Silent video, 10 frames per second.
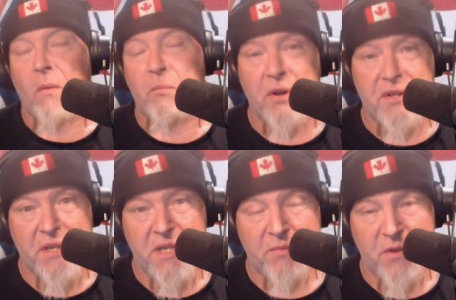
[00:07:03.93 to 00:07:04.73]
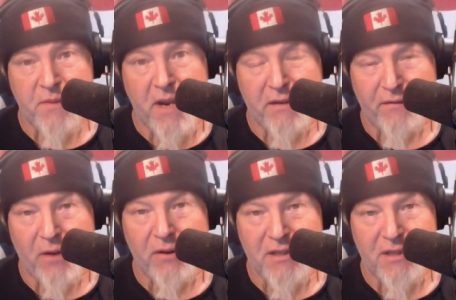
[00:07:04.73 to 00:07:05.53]
Puts things in perspective
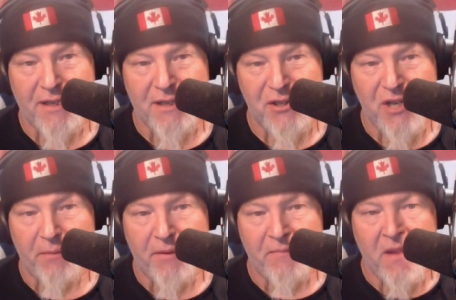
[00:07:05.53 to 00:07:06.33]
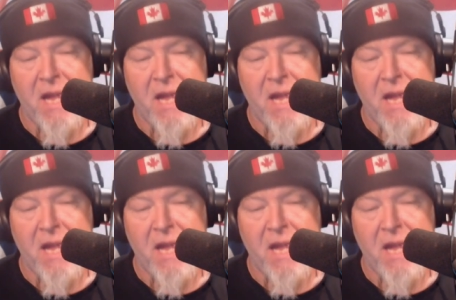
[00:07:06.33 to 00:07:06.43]
now, doesn't it, ladies and gentlemen?